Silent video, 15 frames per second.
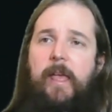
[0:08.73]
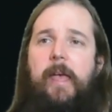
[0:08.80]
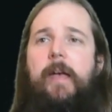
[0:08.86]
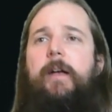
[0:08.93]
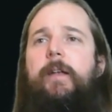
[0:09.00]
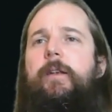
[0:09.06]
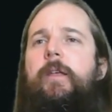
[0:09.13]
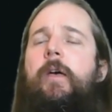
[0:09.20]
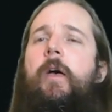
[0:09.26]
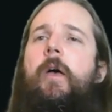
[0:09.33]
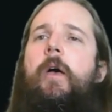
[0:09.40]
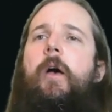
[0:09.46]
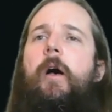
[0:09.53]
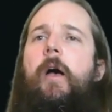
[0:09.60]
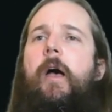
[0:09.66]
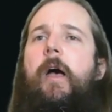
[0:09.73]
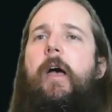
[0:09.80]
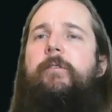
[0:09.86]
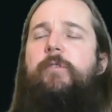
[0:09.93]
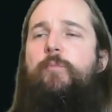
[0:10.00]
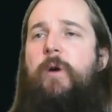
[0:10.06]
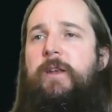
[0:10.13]
And
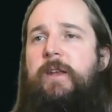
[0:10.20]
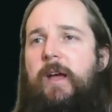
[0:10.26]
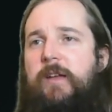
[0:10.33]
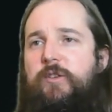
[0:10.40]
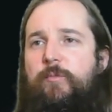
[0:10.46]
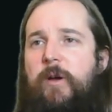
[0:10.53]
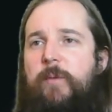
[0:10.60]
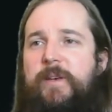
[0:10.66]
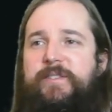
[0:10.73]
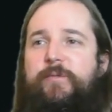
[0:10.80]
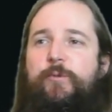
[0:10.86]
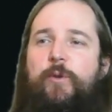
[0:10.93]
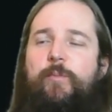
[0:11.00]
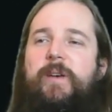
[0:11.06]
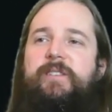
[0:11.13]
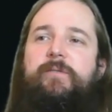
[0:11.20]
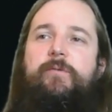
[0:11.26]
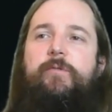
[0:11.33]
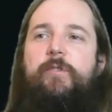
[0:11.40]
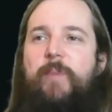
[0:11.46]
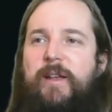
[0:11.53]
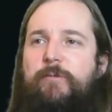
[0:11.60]
every Monday I do my best of one, best of
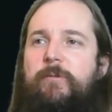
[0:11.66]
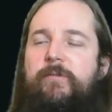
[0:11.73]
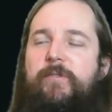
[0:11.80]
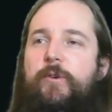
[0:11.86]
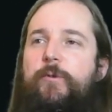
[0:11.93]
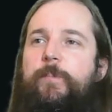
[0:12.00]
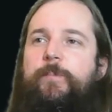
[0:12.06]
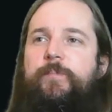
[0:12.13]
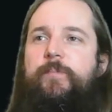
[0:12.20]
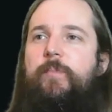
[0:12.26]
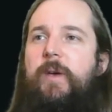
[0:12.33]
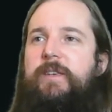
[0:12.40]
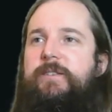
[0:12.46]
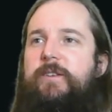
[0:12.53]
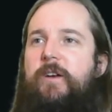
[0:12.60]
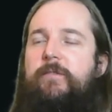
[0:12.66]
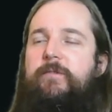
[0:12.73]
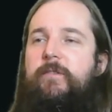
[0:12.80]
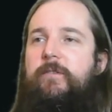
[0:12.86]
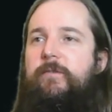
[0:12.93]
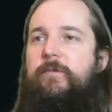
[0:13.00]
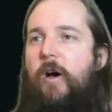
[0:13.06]
three meta review based off
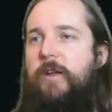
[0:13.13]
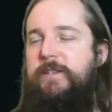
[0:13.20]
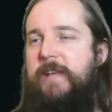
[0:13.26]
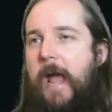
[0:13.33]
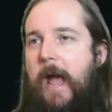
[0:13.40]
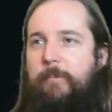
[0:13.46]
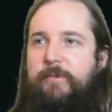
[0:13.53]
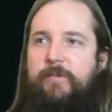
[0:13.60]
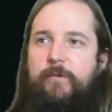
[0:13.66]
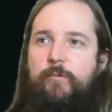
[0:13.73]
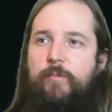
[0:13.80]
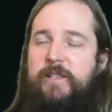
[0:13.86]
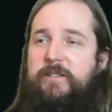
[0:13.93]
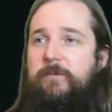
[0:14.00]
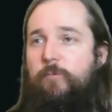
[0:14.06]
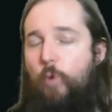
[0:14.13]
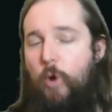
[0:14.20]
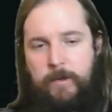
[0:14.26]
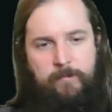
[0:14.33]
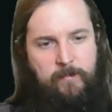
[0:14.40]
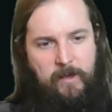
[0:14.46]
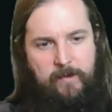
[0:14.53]
of Untapped for best of
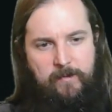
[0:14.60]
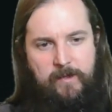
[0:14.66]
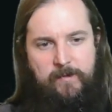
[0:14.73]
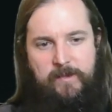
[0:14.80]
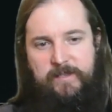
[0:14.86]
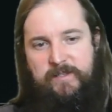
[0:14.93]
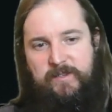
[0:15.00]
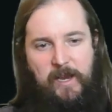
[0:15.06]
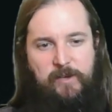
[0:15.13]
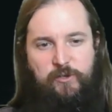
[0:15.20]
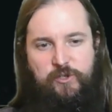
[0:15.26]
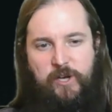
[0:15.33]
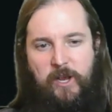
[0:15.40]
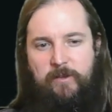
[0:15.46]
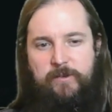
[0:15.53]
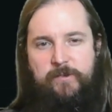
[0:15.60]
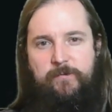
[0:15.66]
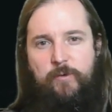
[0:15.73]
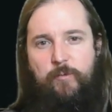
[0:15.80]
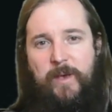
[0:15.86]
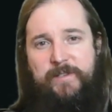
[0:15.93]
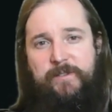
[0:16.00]
one, and then the standard challenge
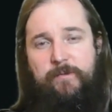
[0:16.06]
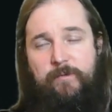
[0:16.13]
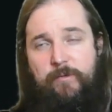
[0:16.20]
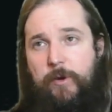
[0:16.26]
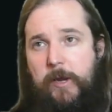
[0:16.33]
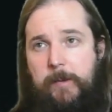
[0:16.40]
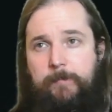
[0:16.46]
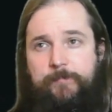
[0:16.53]
for best of three.